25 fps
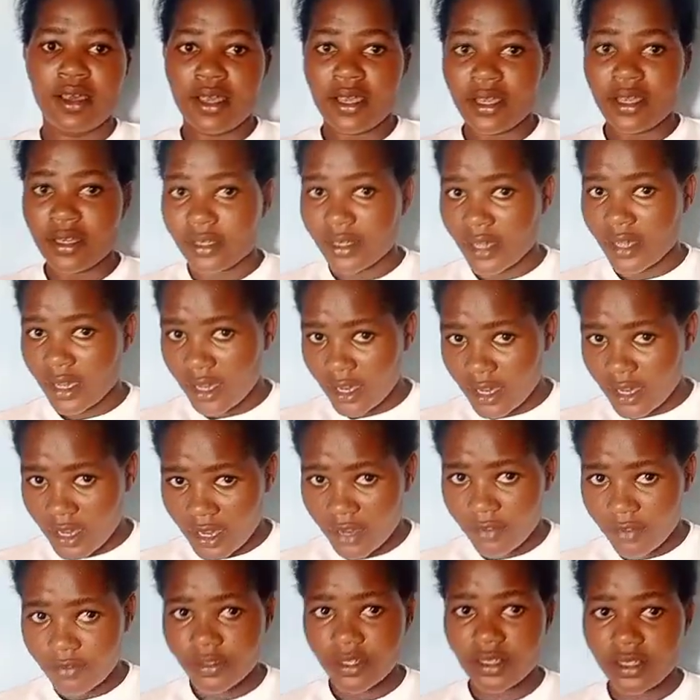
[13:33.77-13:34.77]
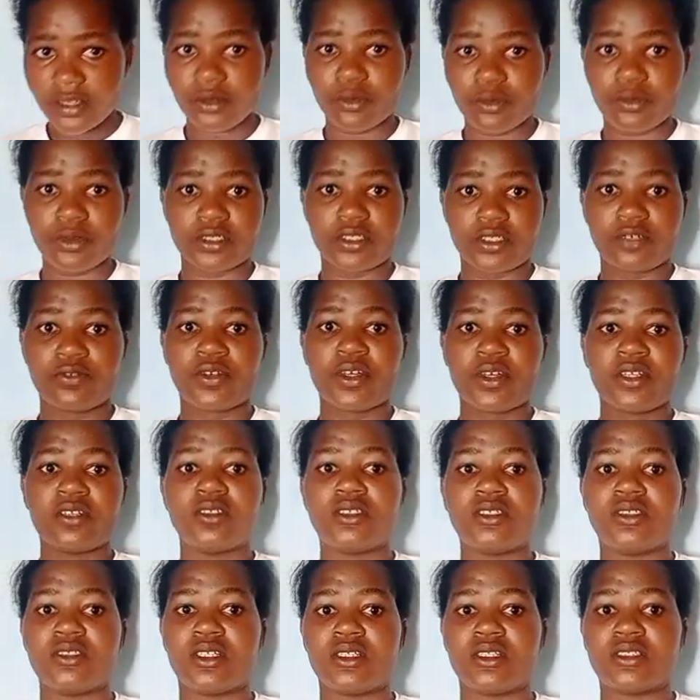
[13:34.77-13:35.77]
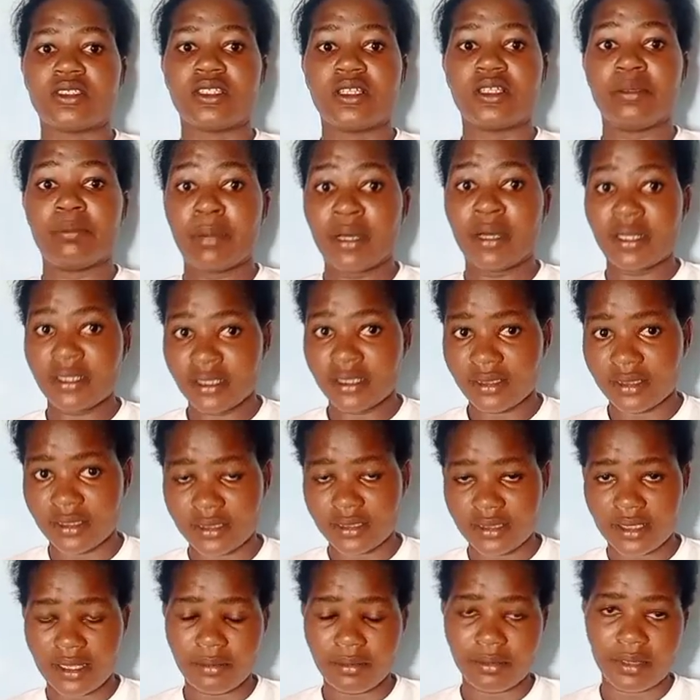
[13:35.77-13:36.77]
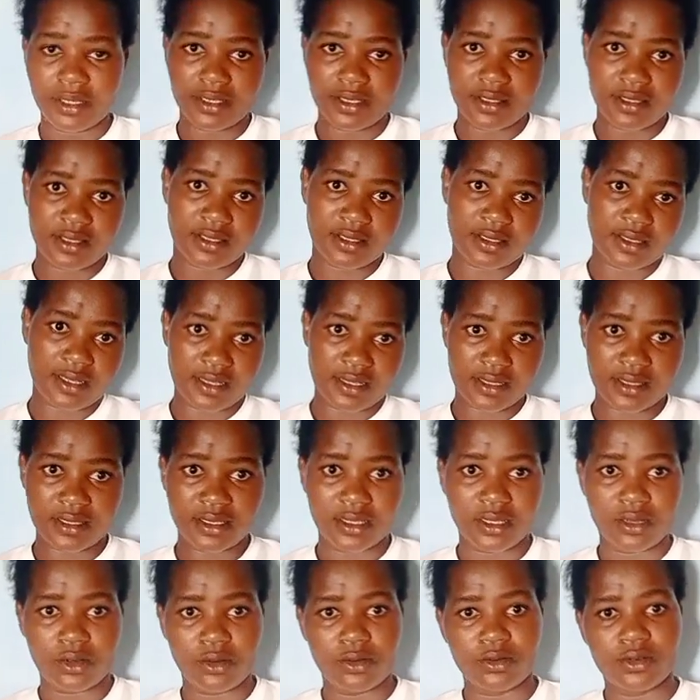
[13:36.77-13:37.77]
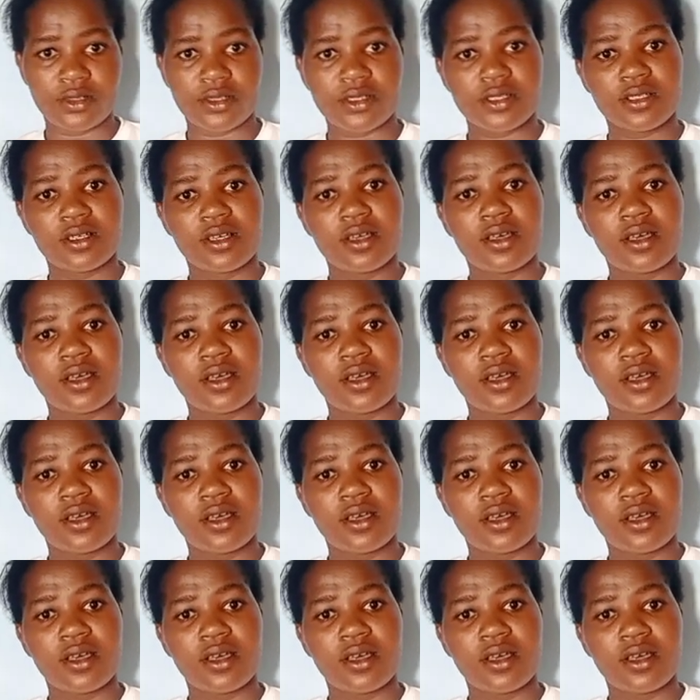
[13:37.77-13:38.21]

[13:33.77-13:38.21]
And after they crucified Jesus, they parted his garments, casting lots.